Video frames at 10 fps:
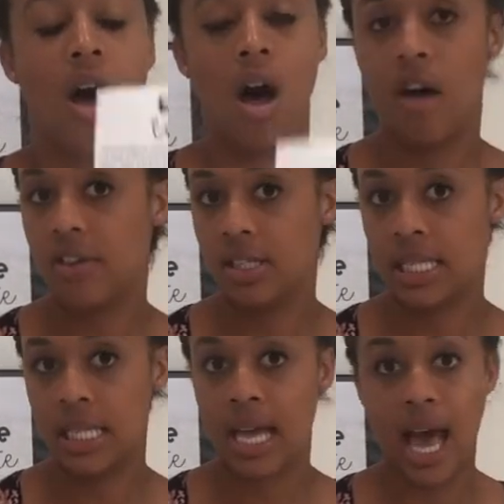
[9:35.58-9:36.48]

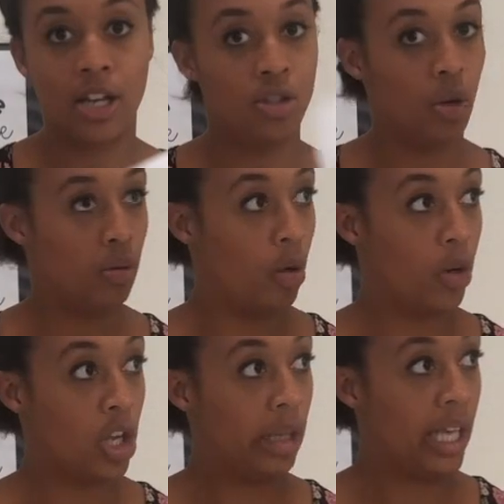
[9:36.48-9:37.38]
Obviously, I don't know
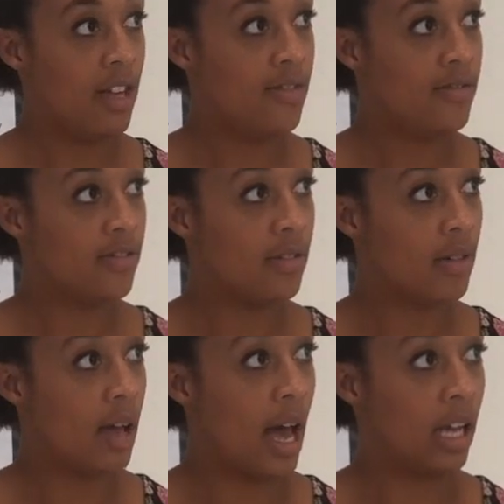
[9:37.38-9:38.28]
where you live.
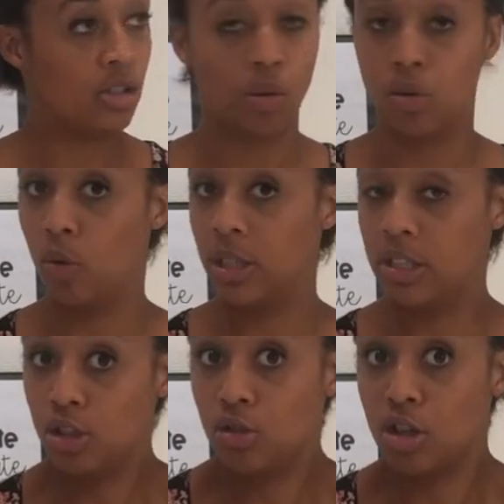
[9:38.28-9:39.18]
I don't know what
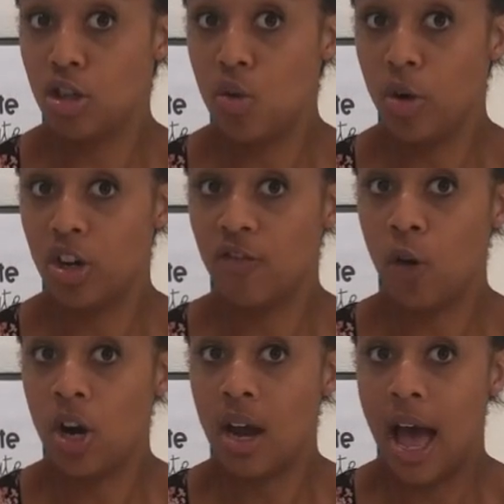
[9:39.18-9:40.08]
district you work
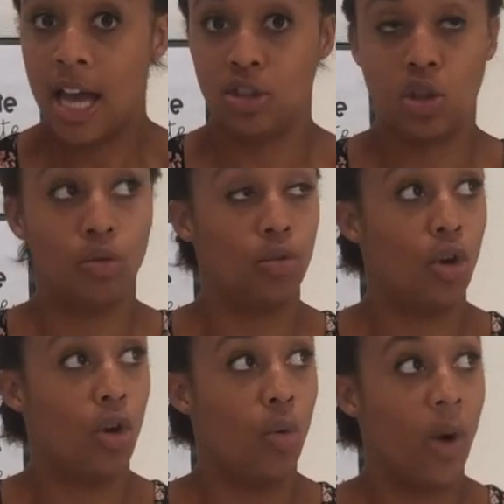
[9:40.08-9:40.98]
for. I don't
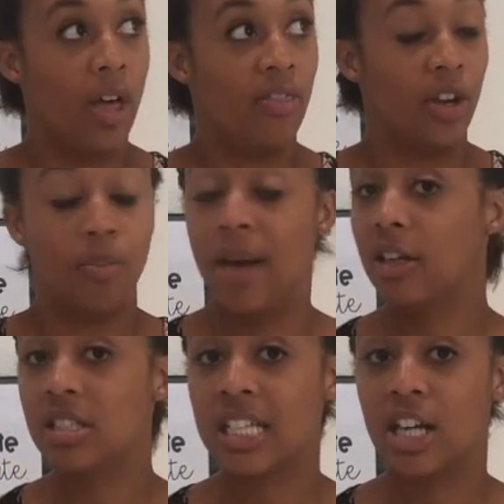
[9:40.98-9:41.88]
know what their
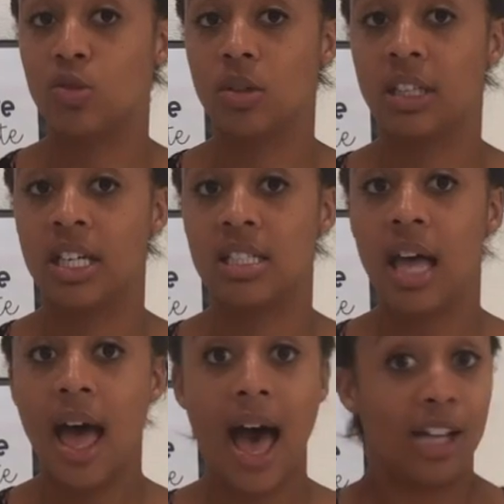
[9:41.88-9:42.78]
bell schedule is.
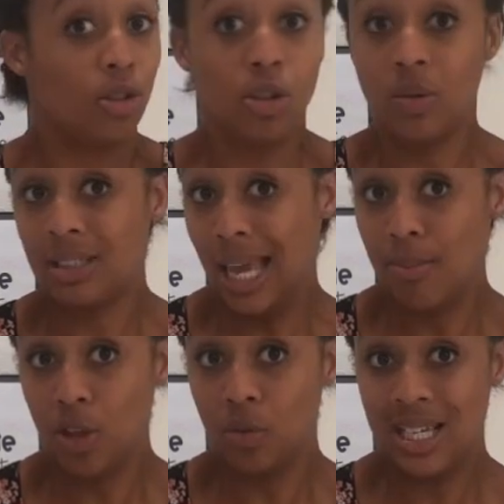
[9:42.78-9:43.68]
I don't know what
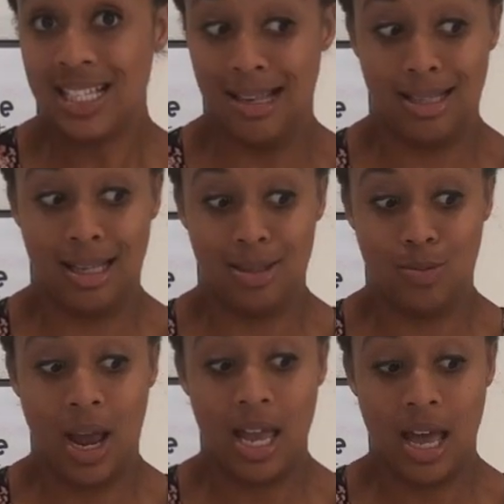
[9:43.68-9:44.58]
time their recess is,
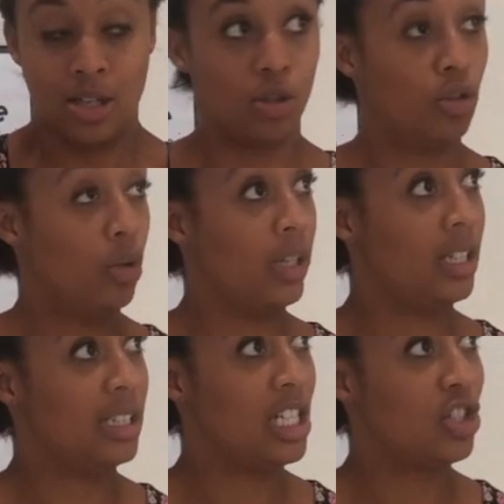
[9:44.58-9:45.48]
right? I don't know when
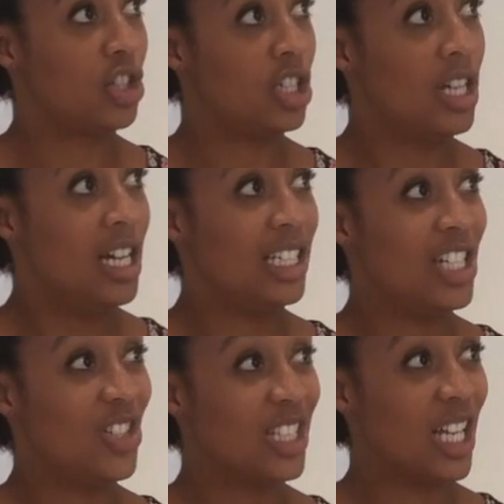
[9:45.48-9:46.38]
the teacher
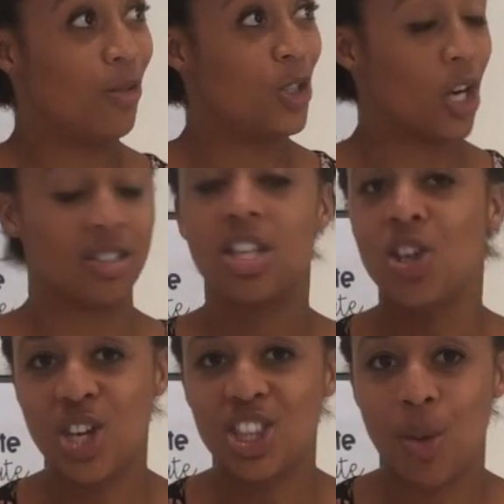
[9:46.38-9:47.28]
teaches language arts.
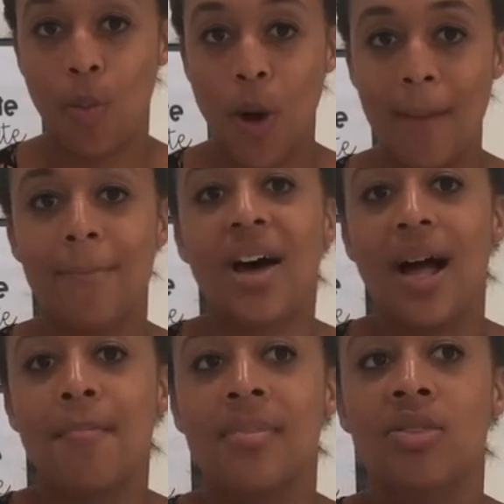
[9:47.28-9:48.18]
You get the point.
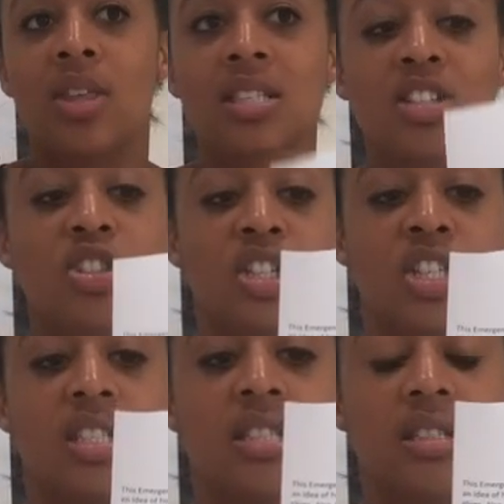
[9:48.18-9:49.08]
But this is
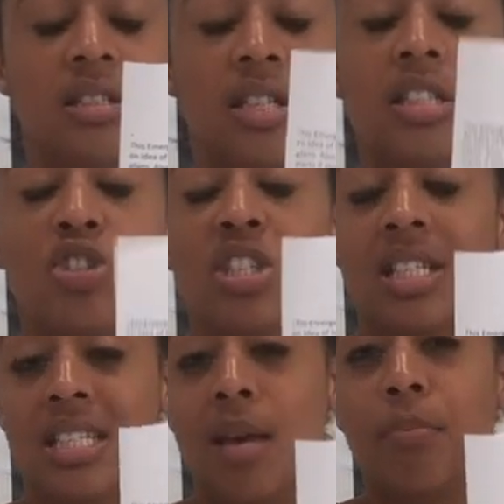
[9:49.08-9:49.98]
just
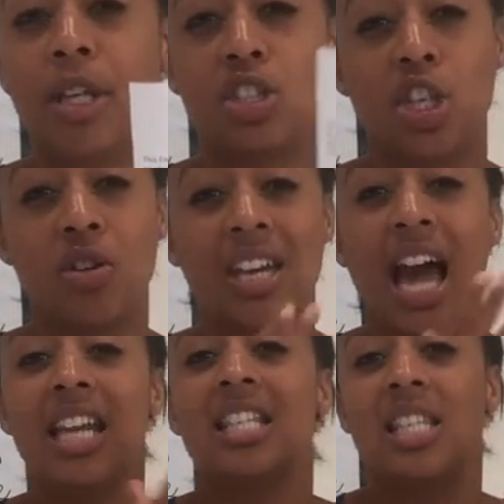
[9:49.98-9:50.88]
a template so you could
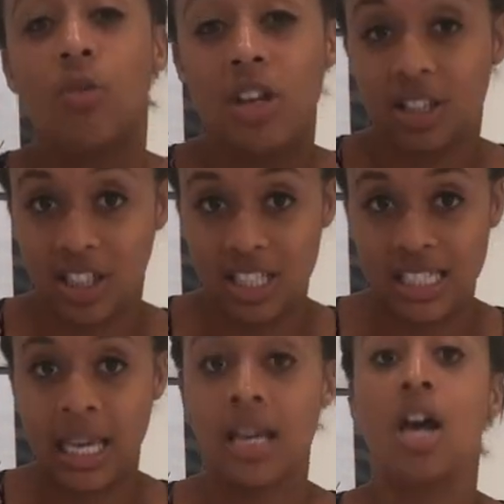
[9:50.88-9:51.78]
kind of see what it looks
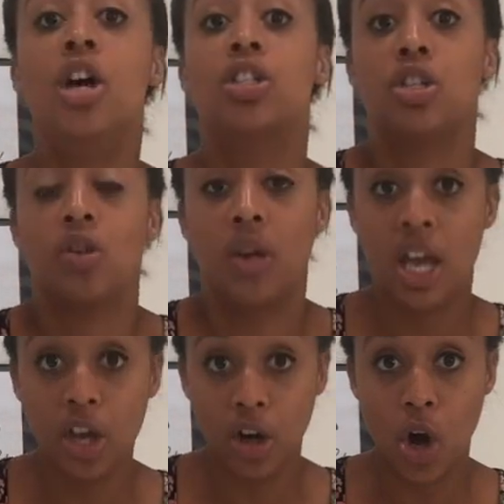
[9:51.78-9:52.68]
like to
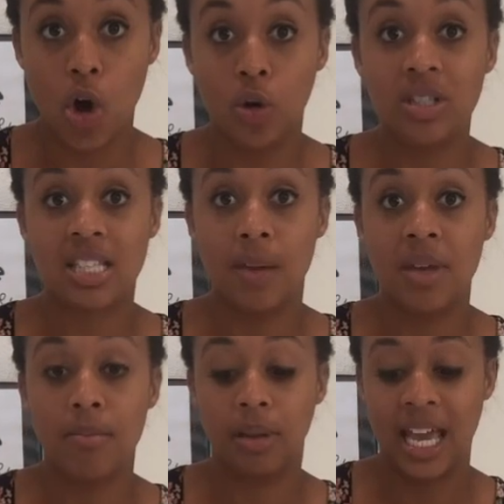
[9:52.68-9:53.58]
create your own
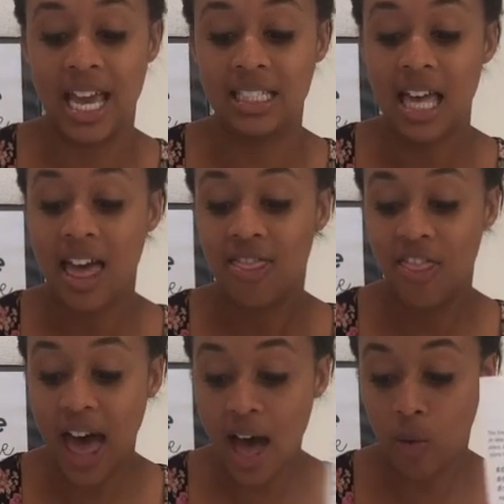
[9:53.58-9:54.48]
subbing plans.
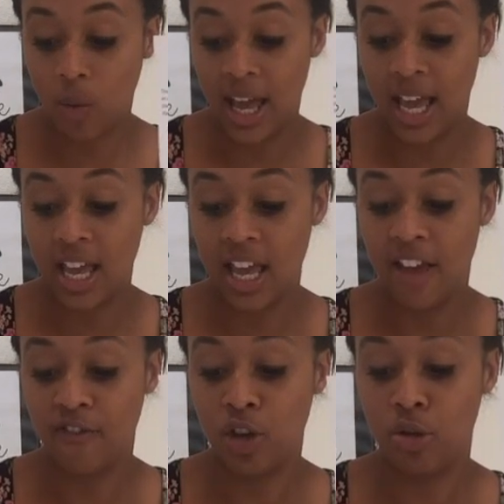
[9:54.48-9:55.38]
That way,
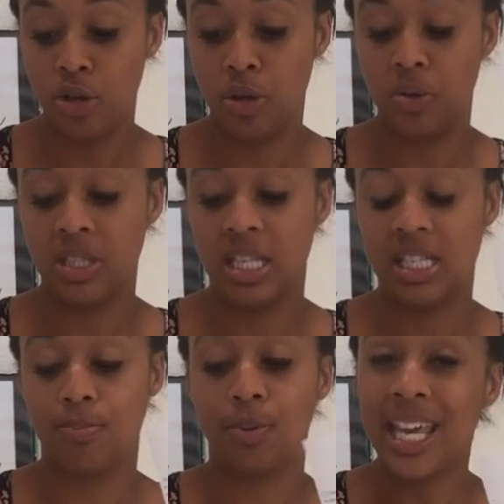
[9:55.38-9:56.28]
if you use
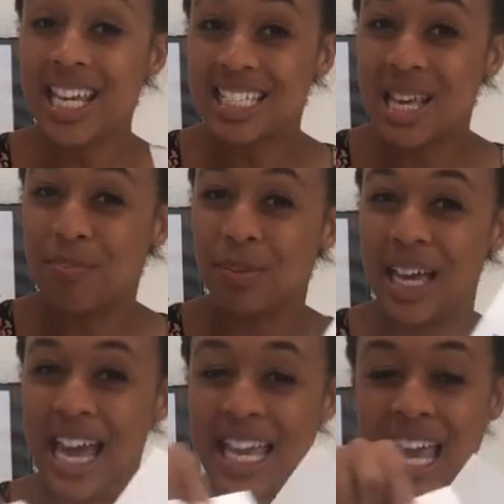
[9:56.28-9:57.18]
this blank
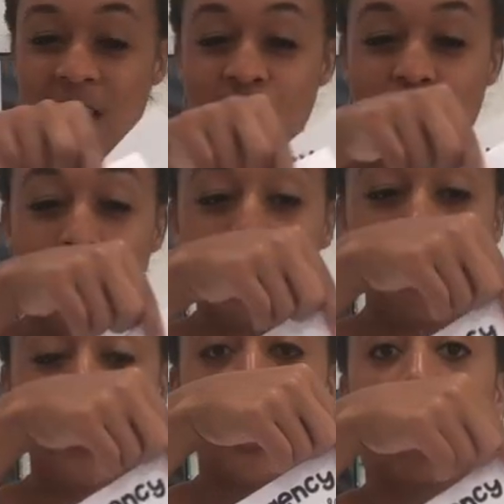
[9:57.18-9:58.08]
template I gave you,
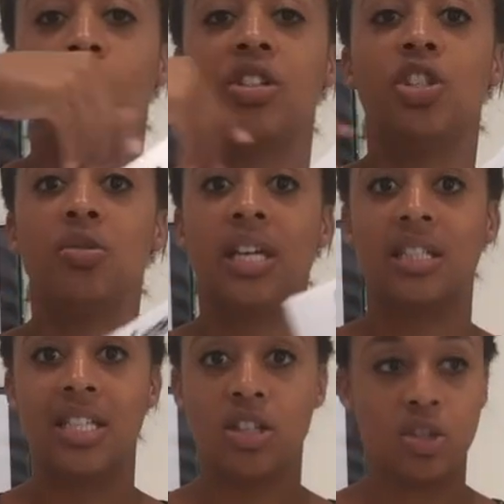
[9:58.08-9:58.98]
Once you get
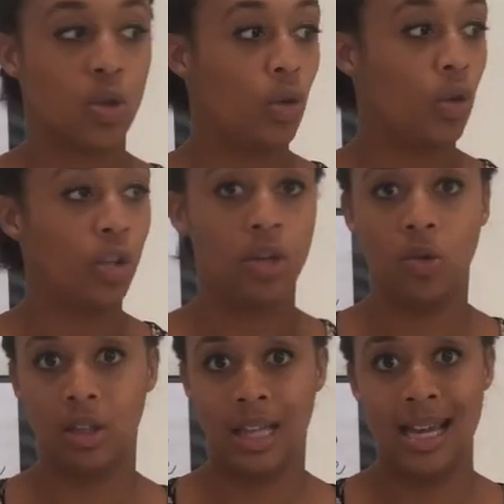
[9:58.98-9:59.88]
to the school, you
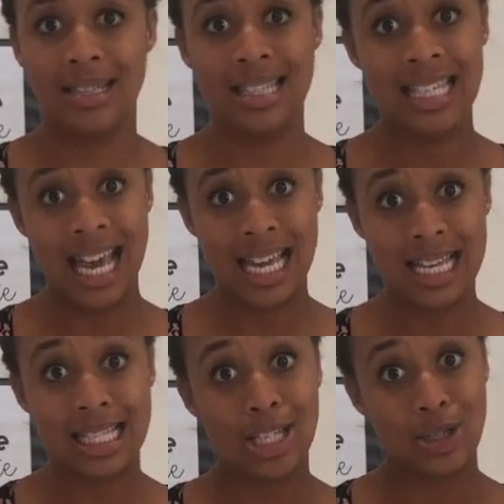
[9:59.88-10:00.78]
realize,
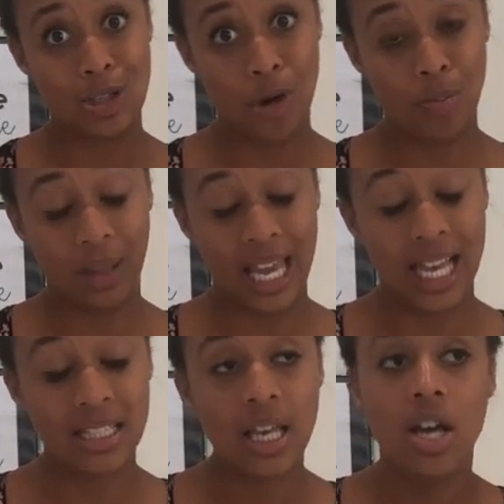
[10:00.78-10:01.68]
yikes, there's no
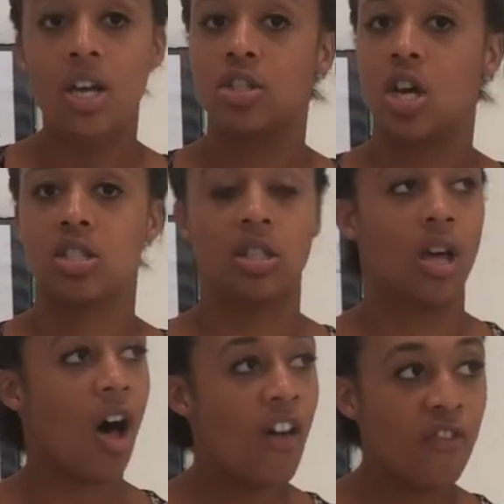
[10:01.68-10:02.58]
plans. Talk to the
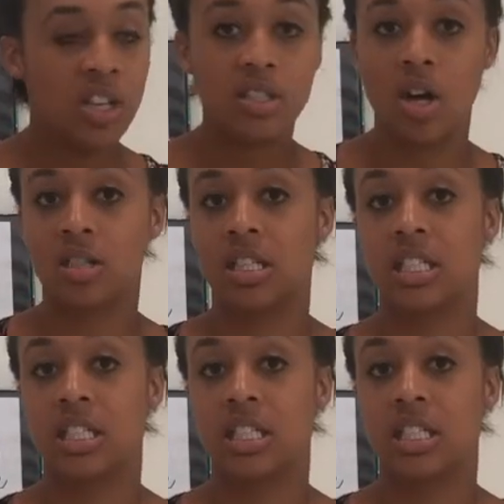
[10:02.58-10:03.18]
office, talk to